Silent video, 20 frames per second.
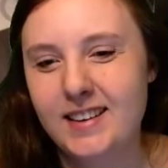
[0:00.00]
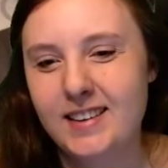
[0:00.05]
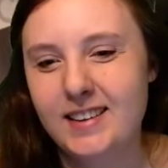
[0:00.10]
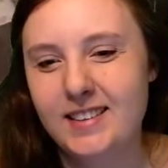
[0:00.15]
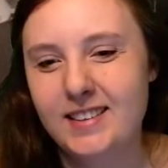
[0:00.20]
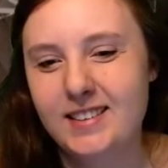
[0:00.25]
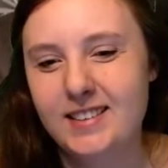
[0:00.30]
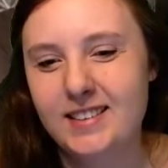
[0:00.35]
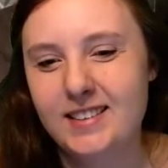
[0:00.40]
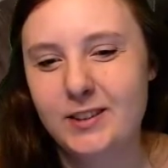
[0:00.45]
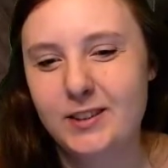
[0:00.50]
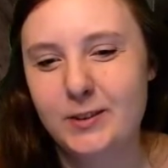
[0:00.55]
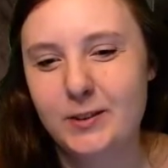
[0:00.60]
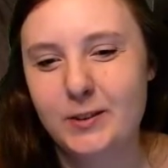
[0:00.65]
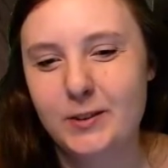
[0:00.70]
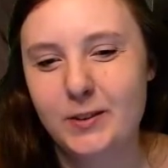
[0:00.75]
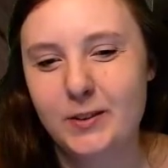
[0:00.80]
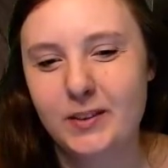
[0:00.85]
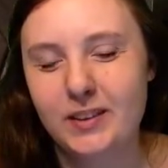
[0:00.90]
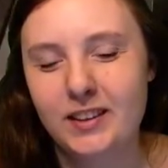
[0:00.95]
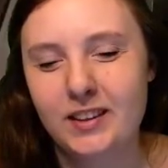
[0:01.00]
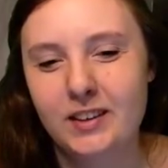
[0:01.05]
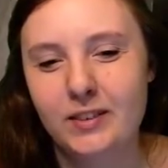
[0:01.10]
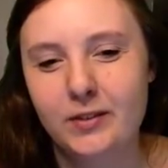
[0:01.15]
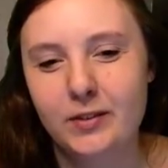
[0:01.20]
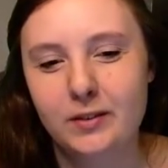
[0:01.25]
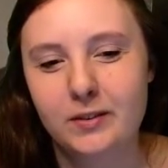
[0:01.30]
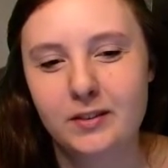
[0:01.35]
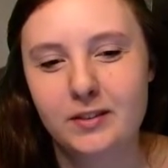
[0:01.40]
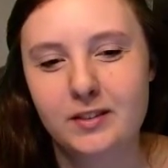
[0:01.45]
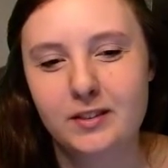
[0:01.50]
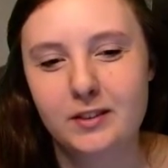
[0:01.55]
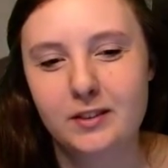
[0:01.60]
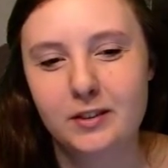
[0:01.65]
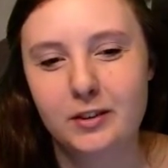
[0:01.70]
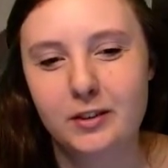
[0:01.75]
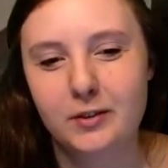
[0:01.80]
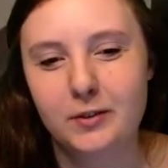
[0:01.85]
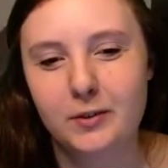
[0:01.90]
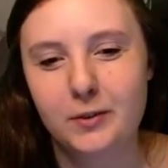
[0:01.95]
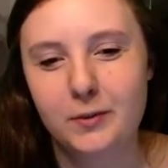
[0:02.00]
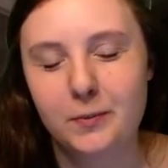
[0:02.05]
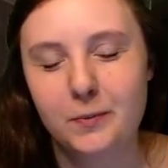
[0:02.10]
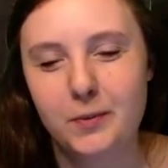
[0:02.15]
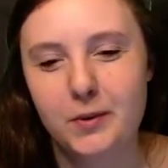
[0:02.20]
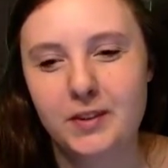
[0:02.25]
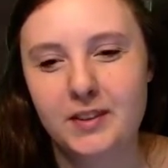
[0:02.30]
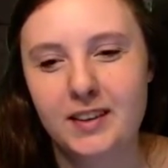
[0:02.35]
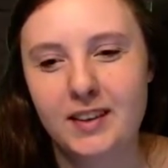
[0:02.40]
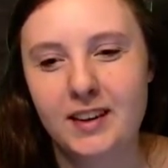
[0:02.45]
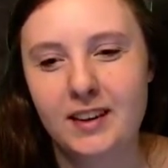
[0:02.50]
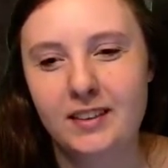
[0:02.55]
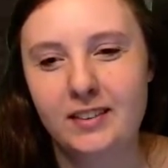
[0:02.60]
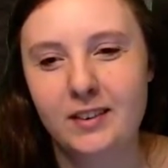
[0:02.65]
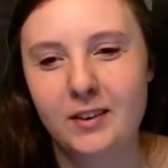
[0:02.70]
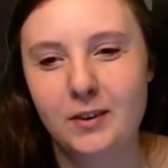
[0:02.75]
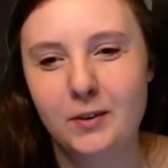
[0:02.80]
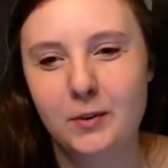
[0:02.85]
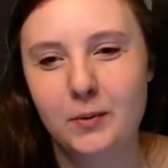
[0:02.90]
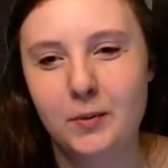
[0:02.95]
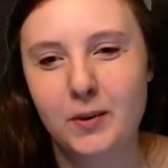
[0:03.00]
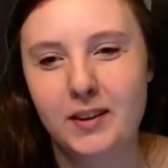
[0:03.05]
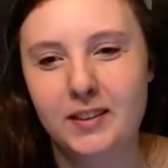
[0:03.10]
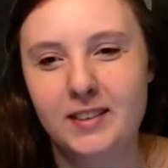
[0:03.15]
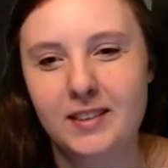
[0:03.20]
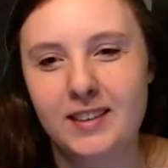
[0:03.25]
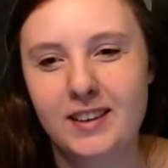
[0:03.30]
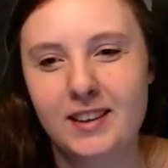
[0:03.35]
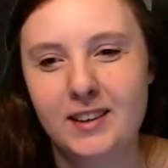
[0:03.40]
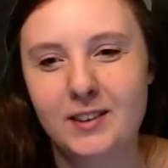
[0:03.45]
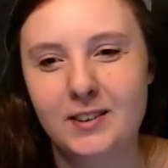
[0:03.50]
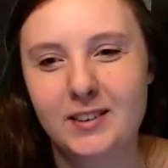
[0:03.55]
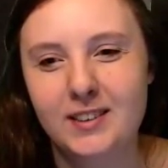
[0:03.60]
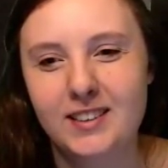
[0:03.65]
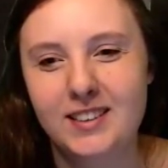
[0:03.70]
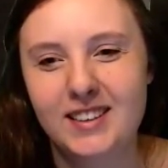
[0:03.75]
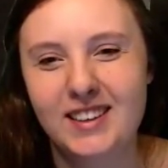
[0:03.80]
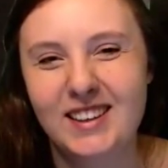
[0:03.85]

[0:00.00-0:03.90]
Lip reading: So they've sort of put together what they could